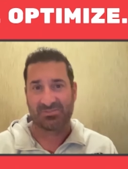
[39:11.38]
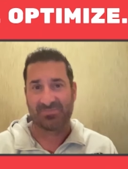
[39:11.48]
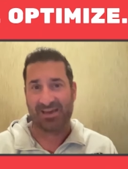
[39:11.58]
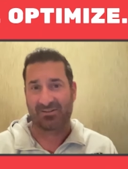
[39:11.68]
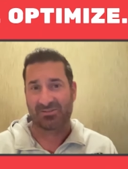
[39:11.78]

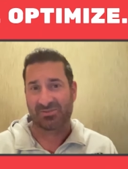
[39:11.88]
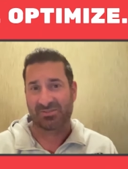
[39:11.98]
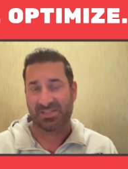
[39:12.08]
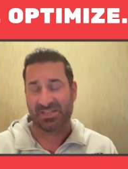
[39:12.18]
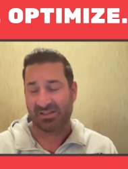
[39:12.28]
matters with
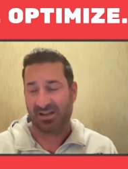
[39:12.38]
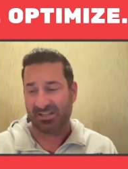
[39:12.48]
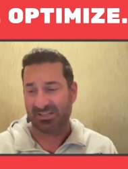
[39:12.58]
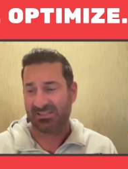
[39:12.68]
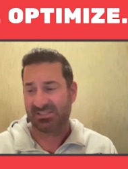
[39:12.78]
today's
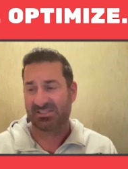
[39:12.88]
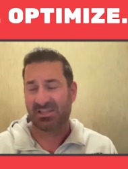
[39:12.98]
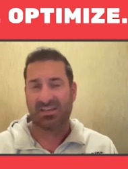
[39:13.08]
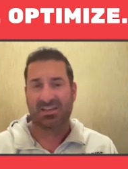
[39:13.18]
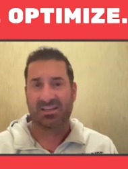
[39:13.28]
audiences,
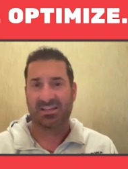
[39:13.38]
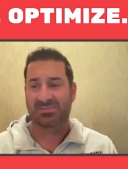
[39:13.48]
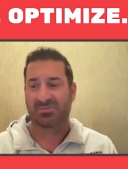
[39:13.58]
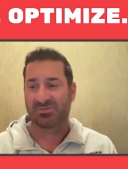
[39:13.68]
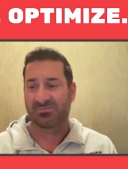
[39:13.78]
and
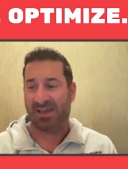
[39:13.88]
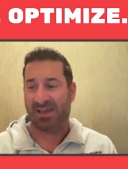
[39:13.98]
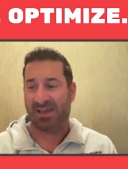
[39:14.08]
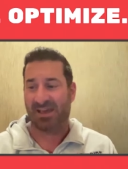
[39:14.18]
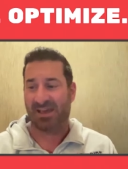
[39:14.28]
that's what matters
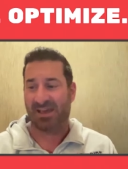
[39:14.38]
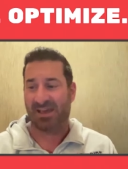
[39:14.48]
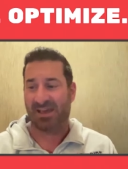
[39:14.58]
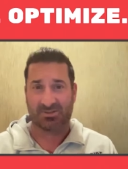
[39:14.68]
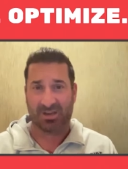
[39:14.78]

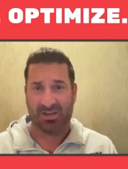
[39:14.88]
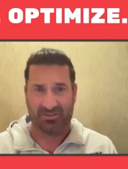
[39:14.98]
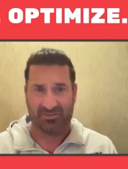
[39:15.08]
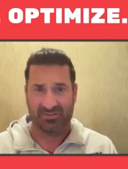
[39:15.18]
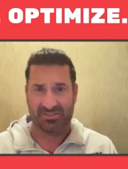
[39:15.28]
matters in today's
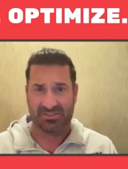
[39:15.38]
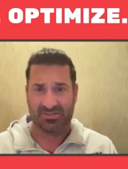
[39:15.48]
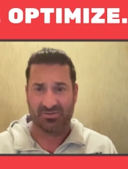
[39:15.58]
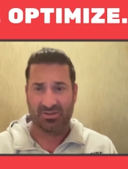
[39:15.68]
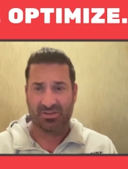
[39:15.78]
creative. And
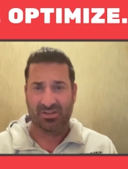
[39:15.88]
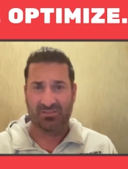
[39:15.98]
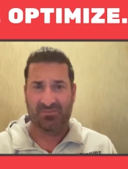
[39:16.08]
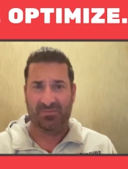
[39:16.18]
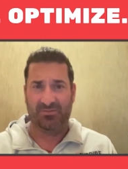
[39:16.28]
so
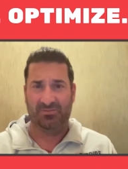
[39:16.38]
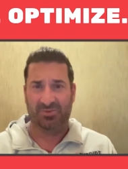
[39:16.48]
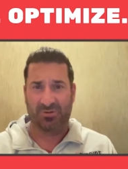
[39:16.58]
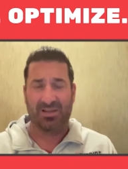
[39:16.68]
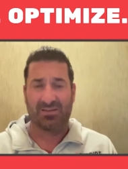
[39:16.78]
if you
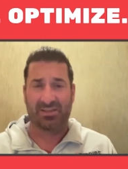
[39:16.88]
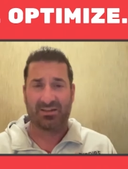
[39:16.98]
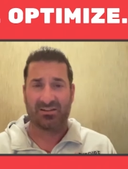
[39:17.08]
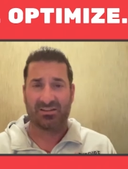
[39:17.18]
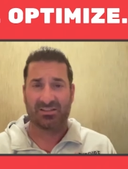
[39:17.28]
don't have that
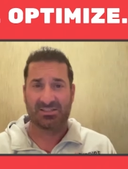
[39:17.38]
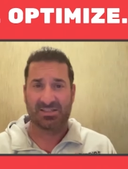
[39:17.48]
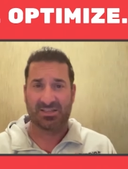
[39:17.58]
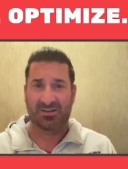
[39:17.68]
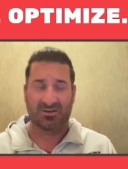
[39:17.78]

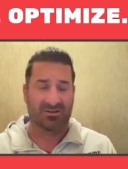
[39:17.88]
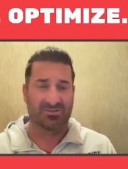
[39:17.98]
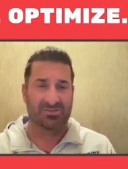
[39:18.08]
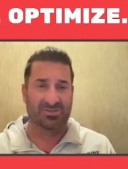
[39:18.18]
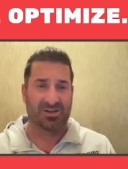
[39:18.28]
authenticity, you're going to
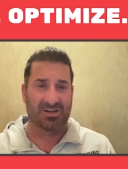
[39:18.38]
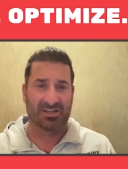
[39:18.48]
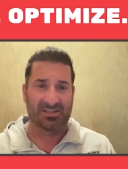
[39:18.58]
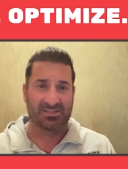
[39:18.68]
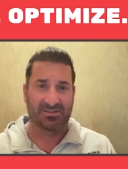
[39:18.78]
lose your
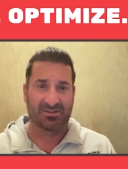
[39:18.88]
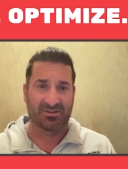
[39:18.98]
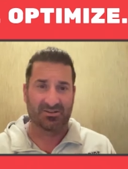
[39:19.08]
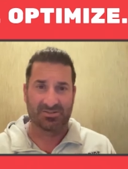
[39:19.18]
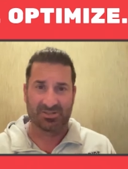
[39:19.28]
audience and you're going to
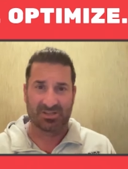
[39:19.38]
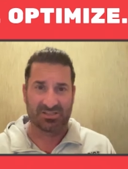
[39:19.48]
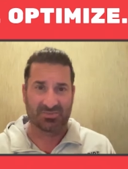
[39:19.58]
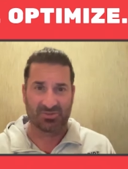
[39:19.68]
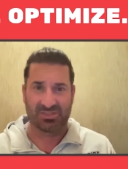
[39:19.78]
lose your
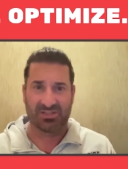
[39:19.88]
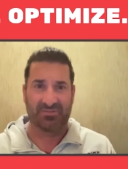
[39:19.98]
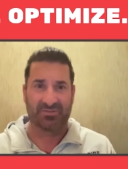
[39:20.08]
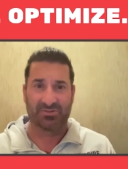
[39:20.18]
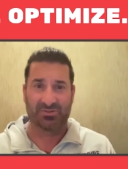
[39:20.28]
customers. And if
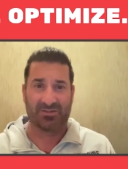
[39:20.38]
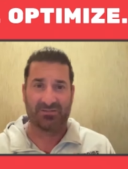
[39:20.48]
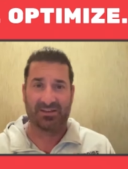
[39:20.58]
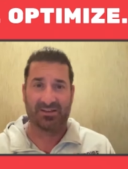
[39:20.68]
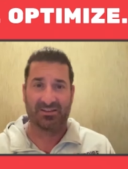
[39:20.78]
you do have
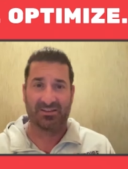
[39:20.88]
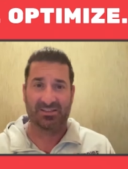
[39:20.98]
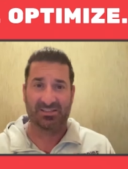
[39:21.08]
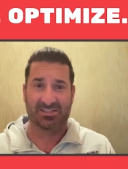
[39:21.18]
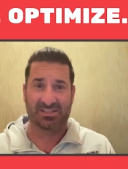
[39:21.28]
that
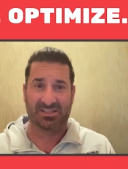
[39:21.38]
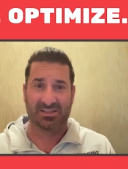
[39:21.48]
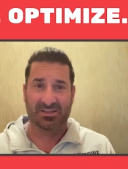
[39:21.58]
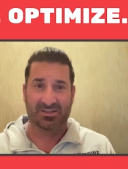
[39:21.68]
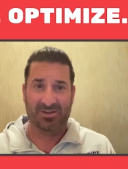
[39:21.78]
authenticity,
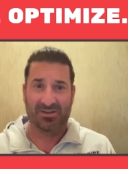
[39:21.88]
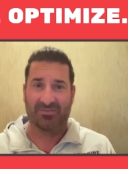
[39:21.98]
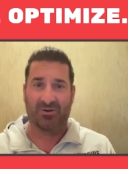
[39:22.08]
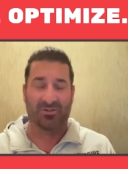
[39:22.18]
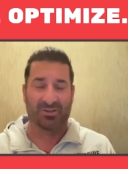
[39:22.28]
you have
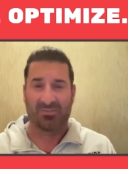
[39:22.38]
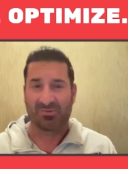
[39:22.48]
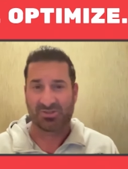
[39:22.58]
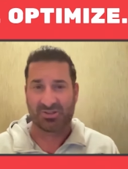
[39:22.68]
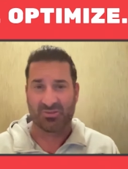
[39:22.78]
all the
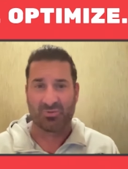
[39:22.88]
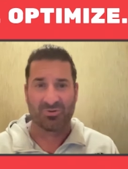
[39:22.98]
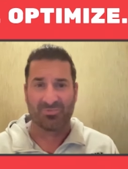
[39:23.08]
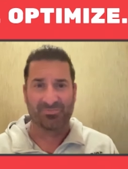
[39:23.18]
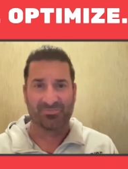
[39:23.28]
opportunity in the world.